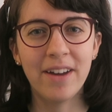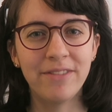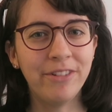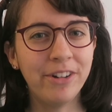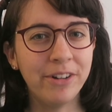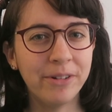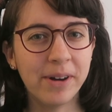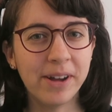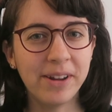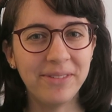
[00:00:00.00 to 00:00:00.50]

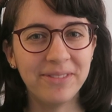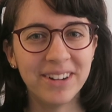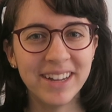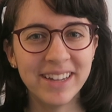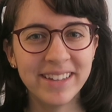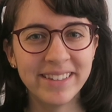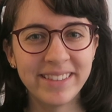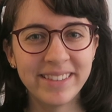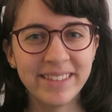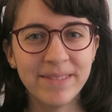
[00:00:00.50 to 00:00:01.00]
everyone
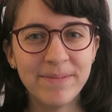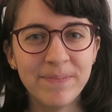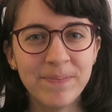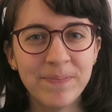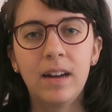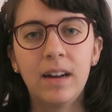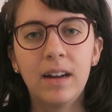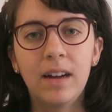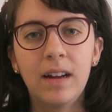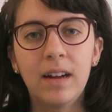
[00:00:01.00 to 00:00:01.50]
was.
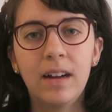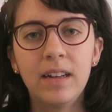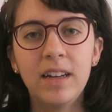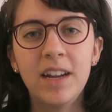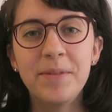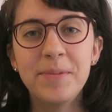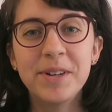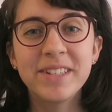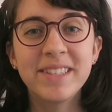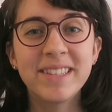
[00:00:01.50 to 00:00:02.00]

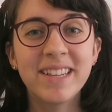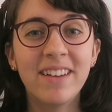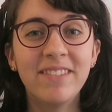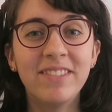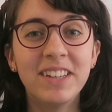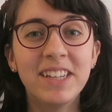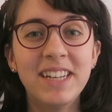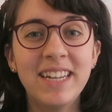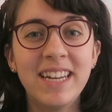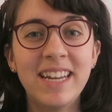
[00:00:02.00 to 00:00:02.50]
Number
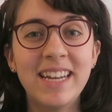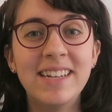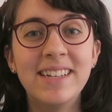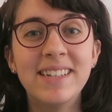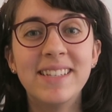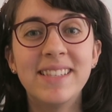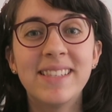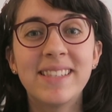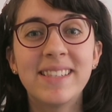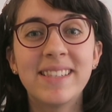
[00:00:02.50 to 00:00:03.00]
7
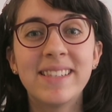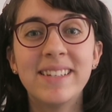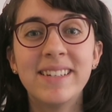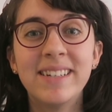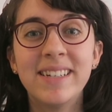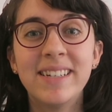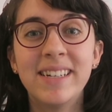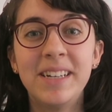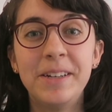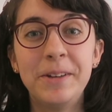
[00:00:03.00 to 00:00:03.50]
is
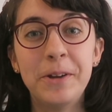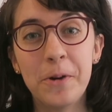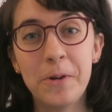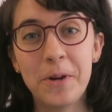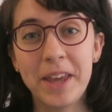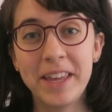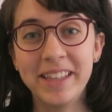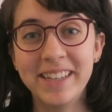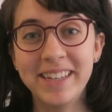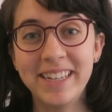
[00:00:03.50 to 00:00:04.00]

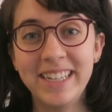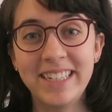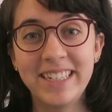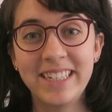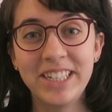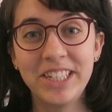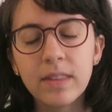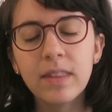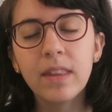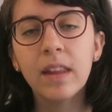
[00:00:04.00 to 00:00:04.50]
no
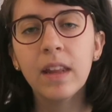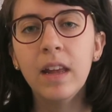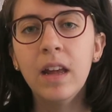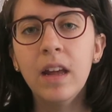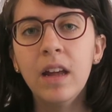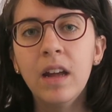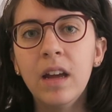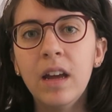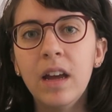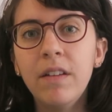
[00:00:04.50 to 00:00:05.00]
English.
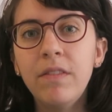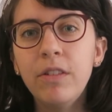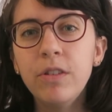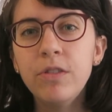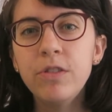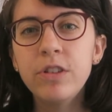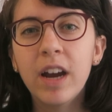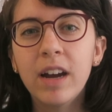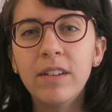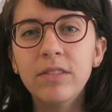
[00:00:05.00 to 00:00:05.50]
If
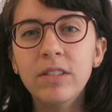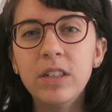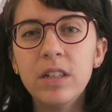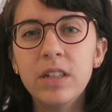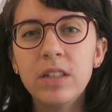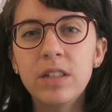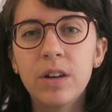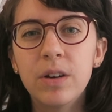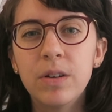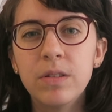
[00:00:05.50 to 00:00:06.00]
you travel
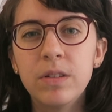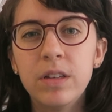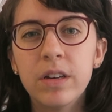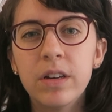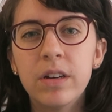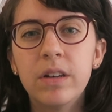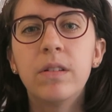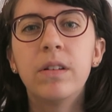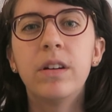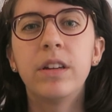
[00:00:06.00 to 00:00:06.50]
to
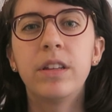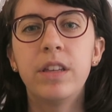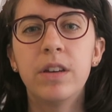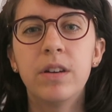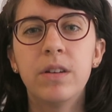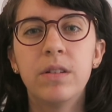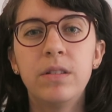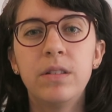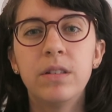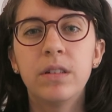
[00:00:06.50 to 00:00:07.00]
Tokyo or
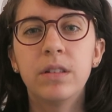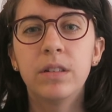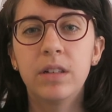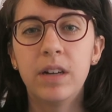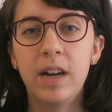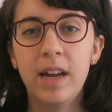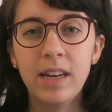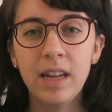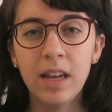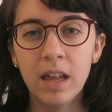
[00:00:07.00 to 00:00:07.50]
Kyoto
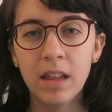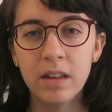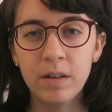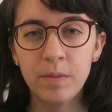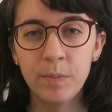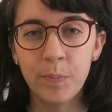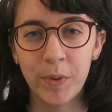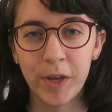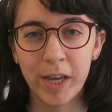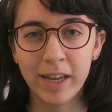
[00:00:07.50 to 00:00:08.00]
or any
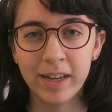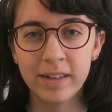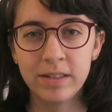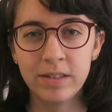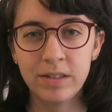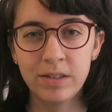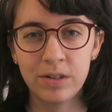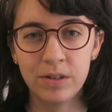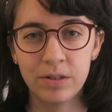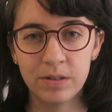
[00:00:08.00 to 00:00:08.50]
other
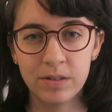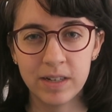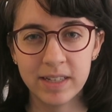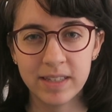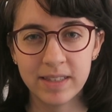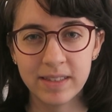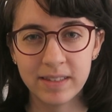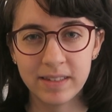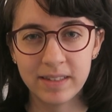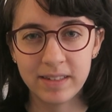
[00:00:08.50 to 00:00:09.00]
big
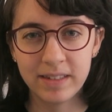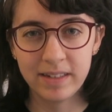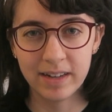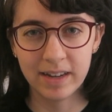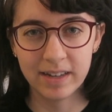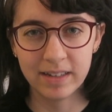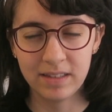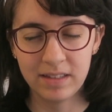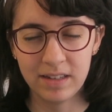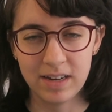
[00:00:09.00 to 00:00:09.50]
tourist
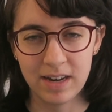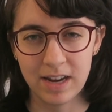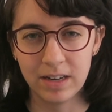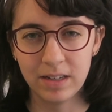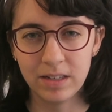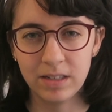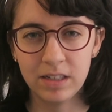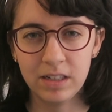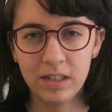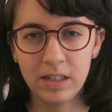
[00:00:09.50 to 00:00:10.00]

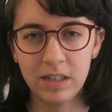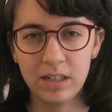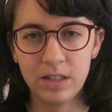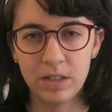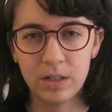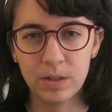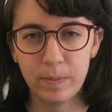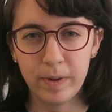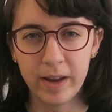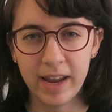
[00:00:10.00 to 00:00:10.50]
destination
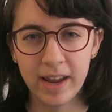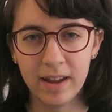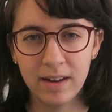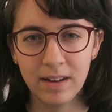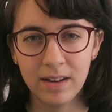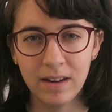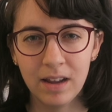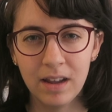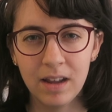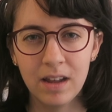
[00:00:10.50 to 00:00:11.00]
in
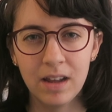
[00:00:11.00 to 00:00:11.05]
Japan,